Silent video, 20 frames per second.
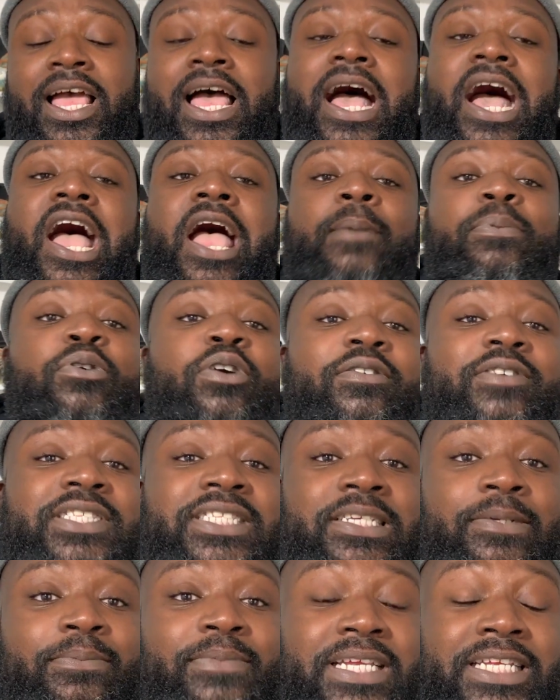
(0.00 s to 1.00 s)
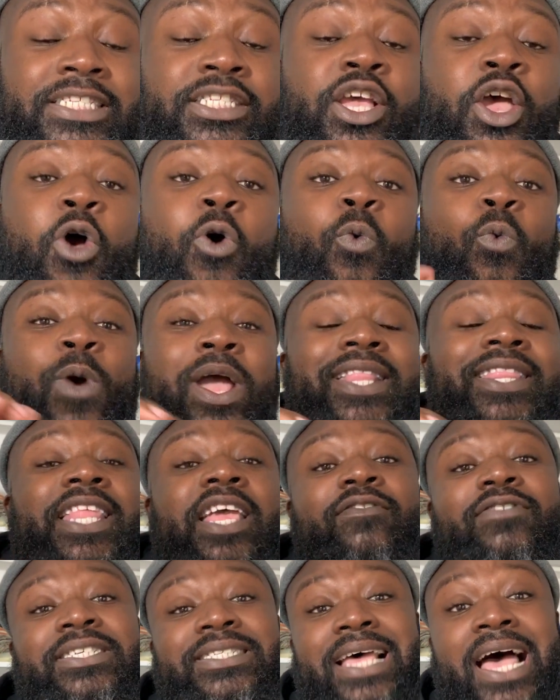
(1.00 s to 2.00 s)
Hype Priority means when
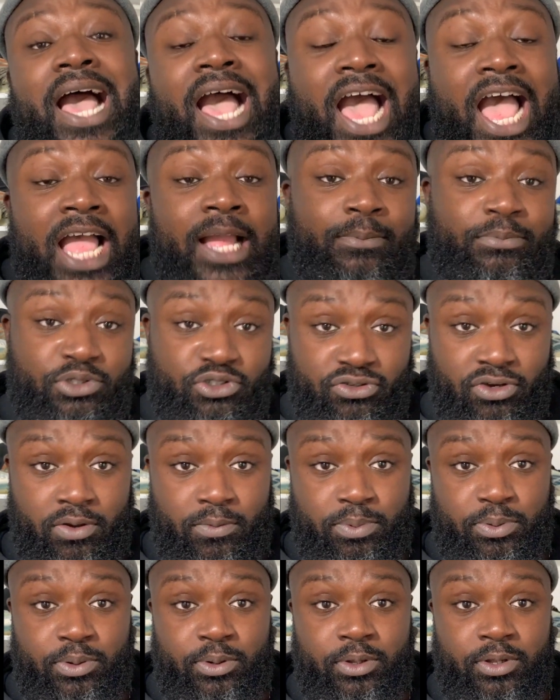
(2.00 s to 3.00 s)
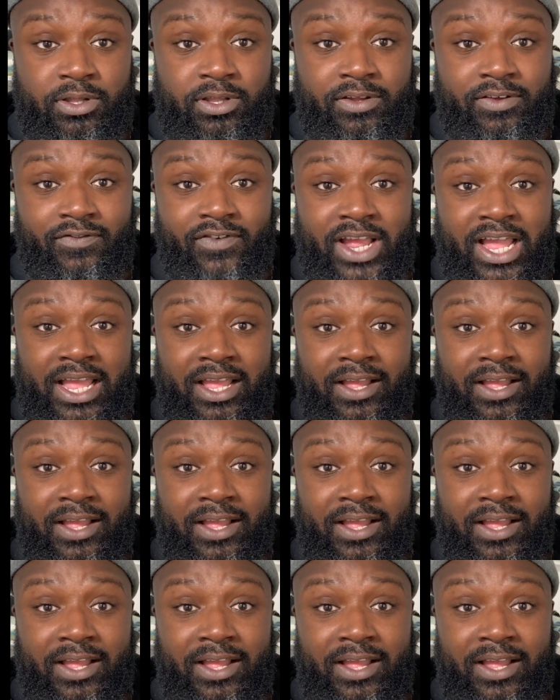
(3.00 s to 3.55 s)
there is a hype drop, right?